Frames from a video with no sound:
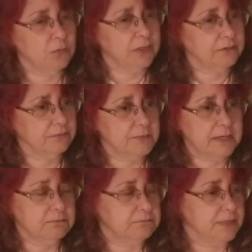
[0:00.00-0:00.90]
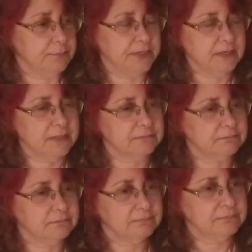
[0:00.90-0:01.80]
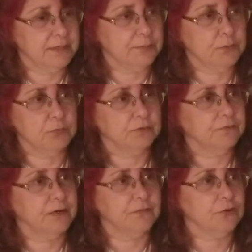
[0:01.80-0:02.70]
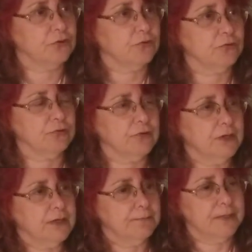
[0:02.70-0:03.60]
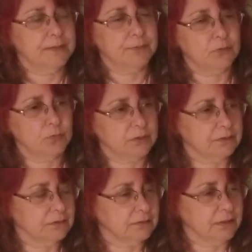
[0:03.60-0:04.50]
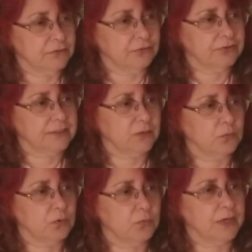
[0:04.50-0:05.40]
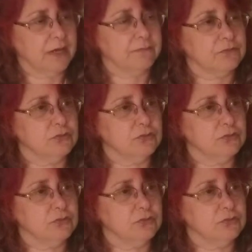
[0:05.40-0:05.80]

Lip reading: weeks from now? Maybe not. Maybe we'll find the cure. Maybe we'll understand what we have to